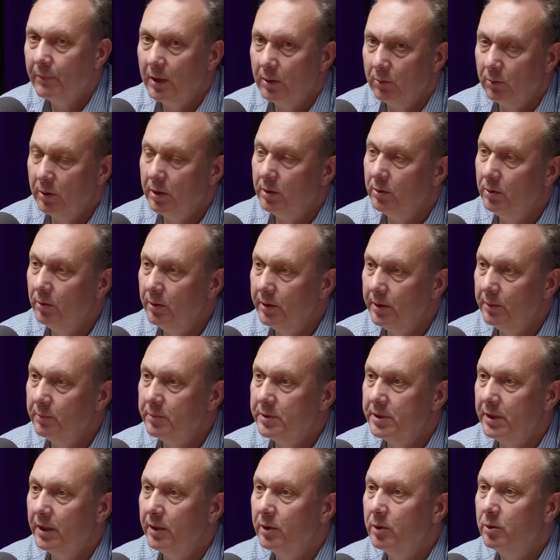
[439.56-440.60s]
We call them
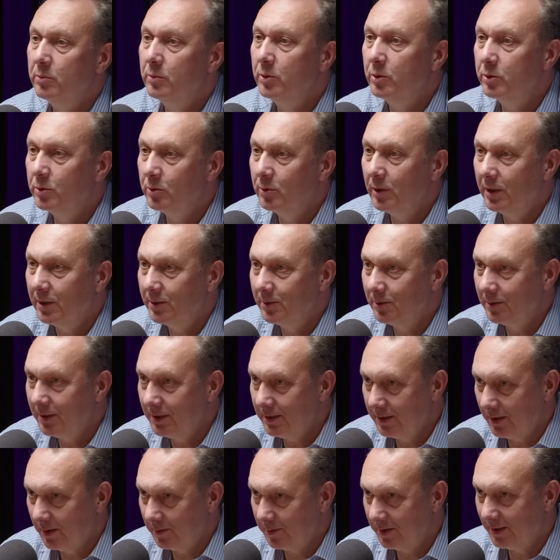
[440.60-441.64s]
psychomodulatory
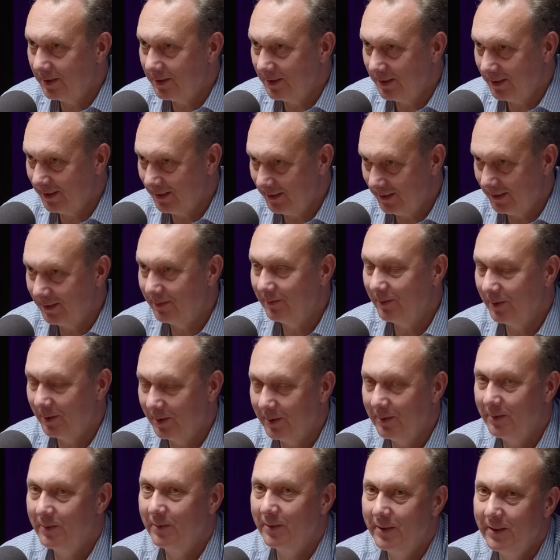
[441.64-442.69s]
substances.
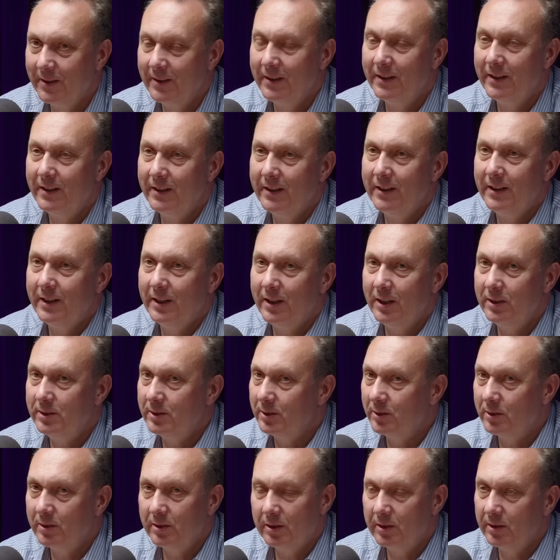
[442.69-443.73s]
Yeah.
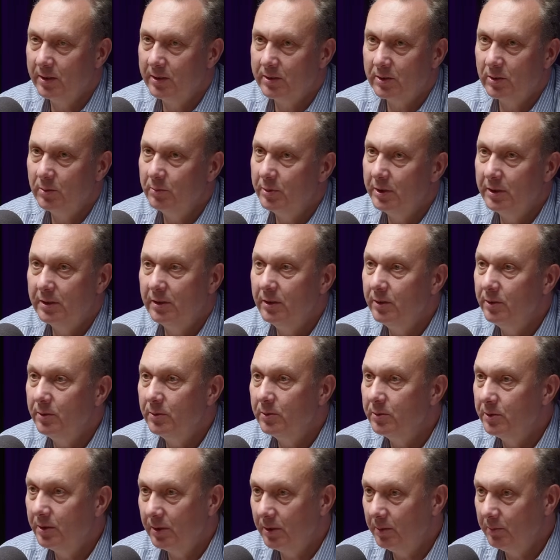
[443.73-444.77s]
It's completely
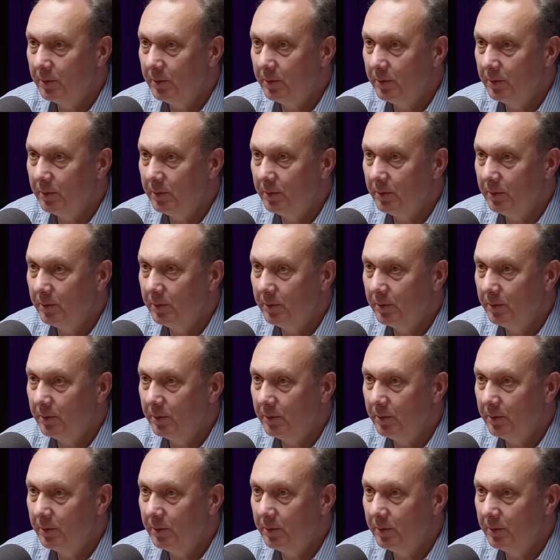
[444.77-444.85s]
new term